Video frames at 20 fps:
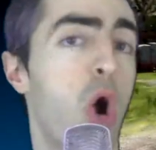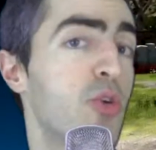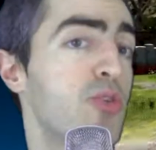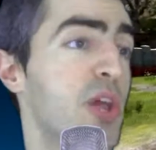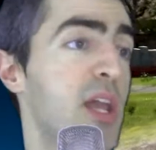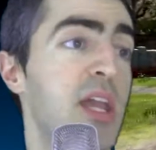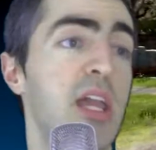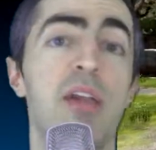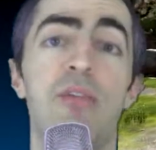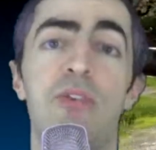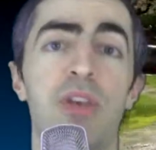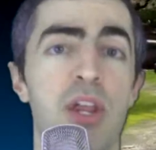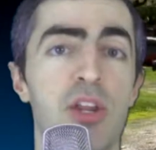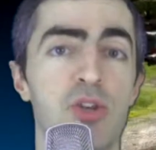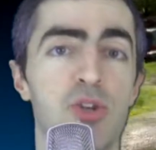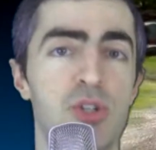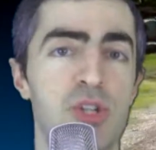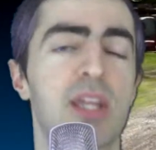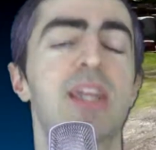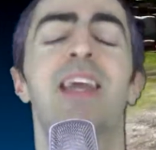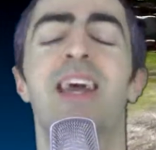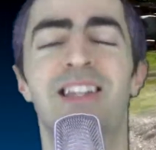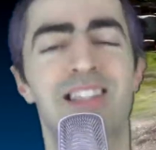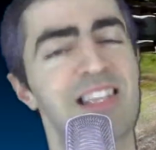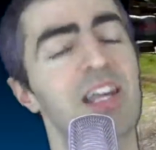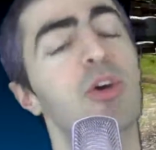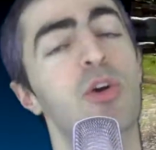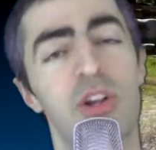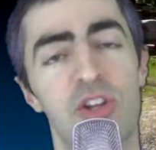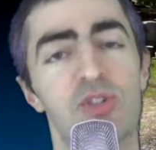Are they even interesting? Yes,
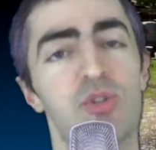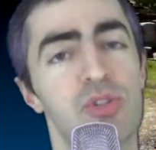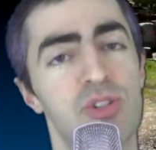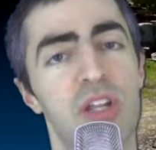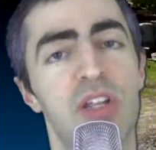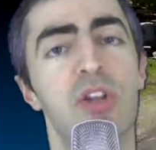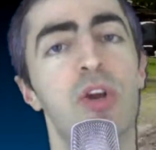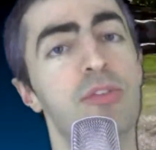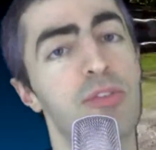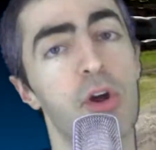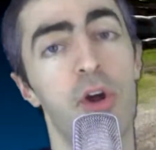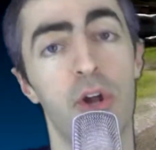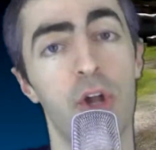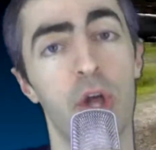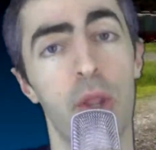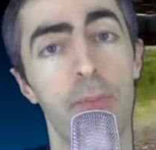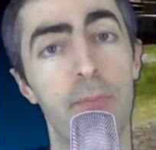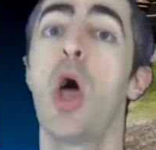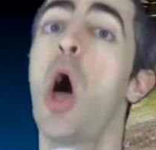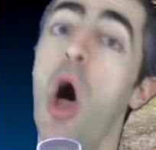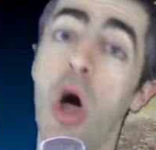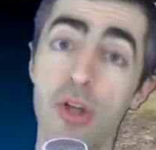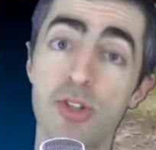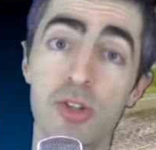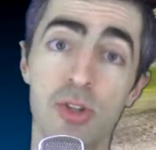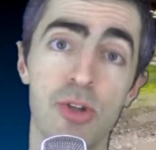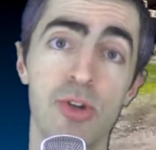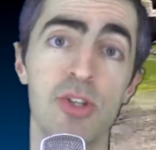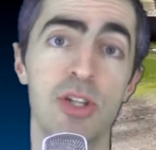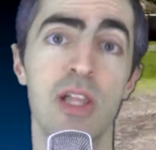they're interesting. They're very good.
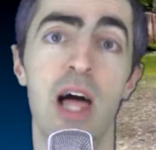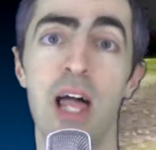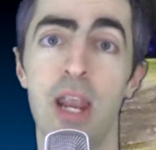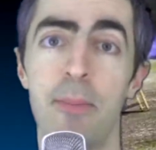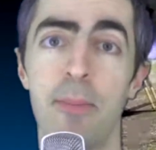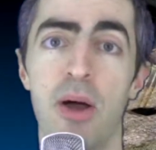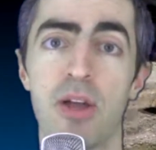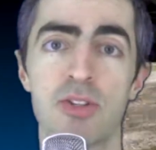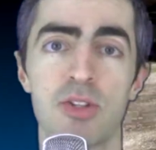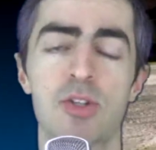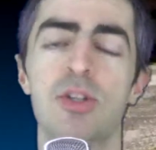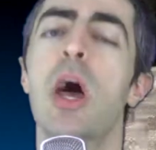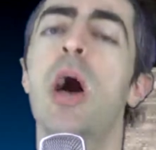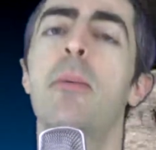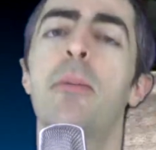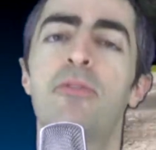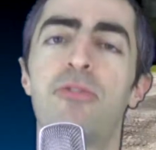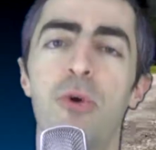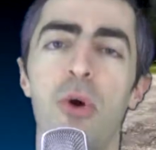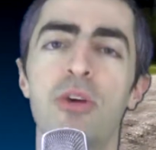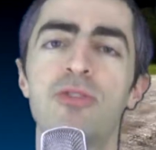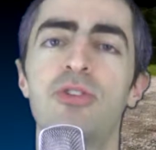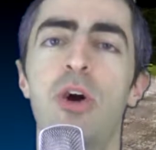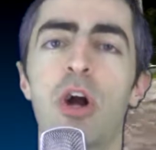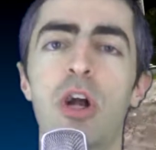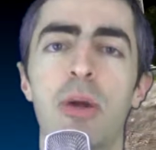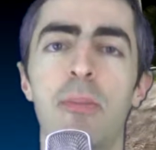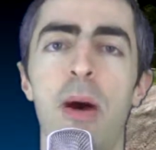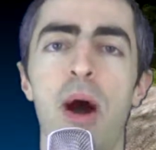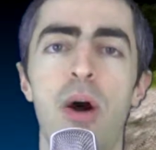Also, there's a lot of puzzles. Before I
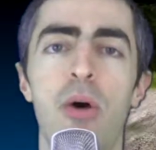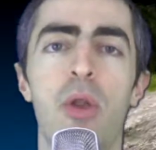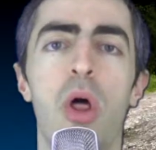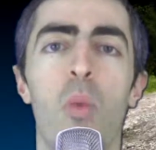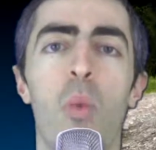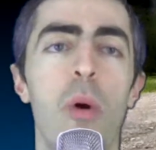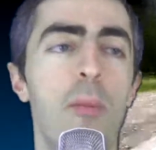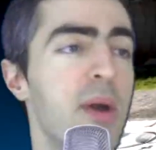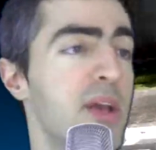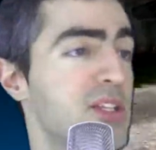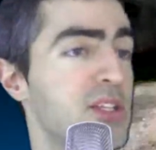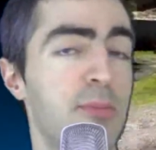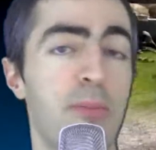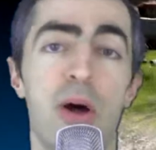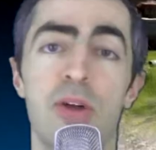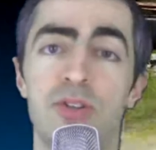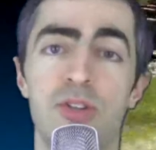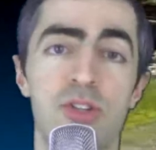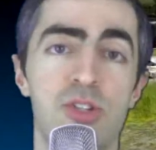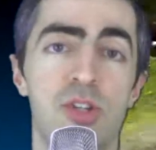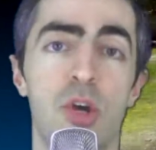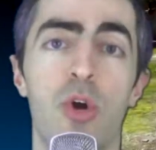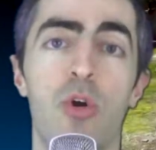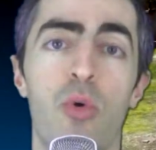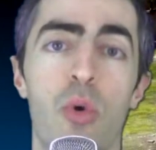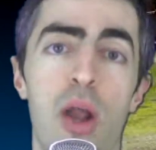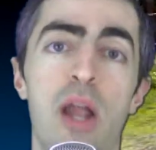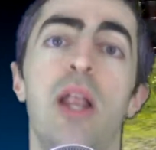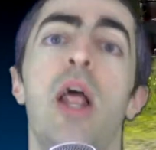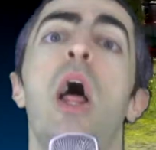talk about what makes the puzzles so
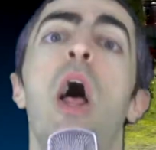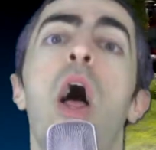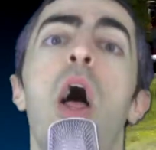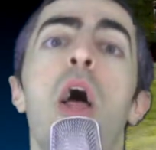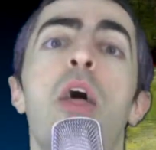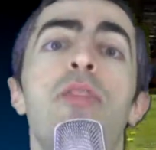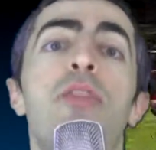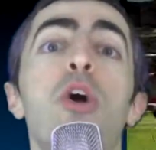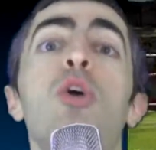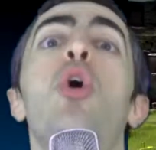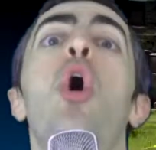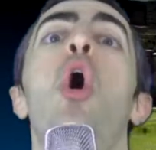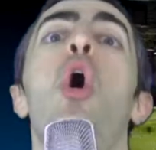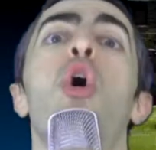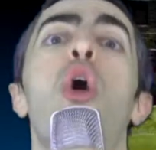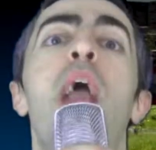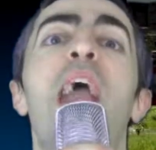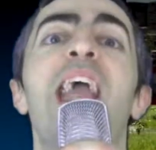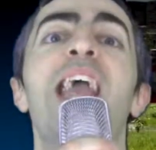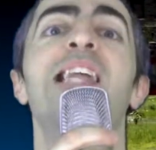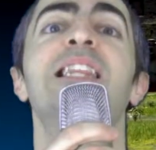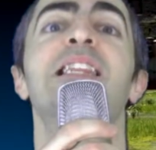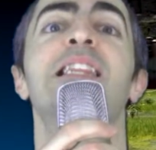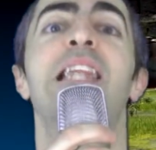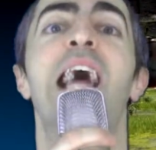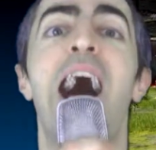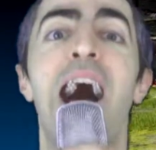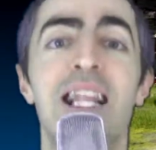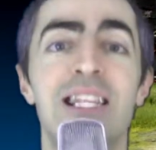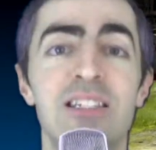great, there are a
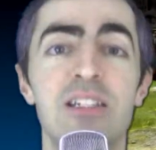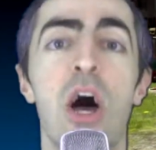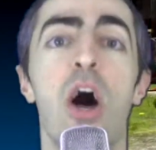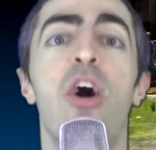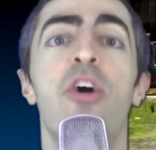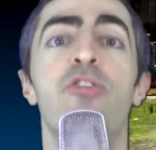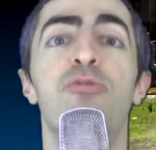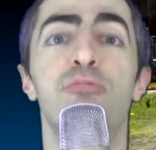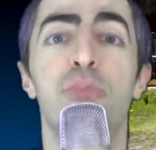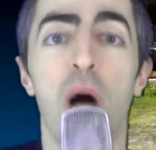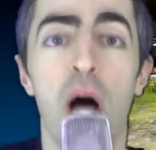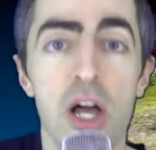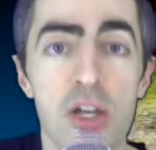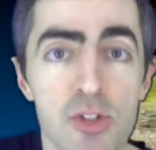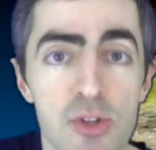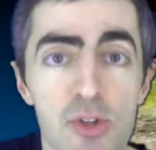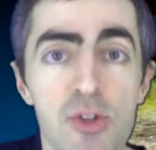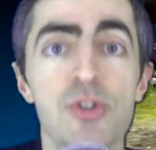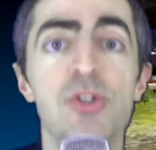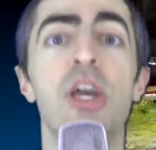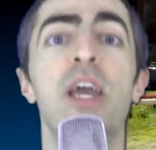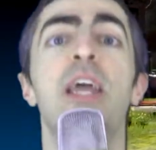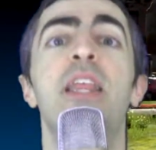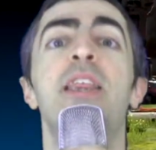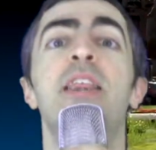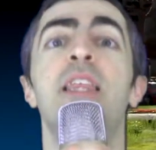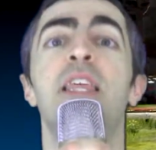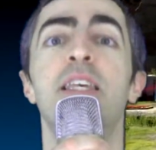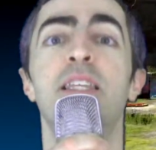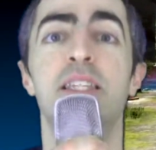lot of puzzles
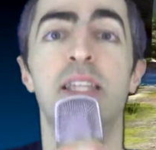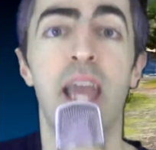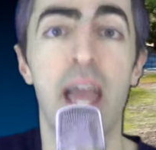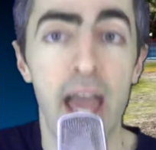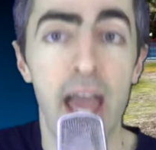in this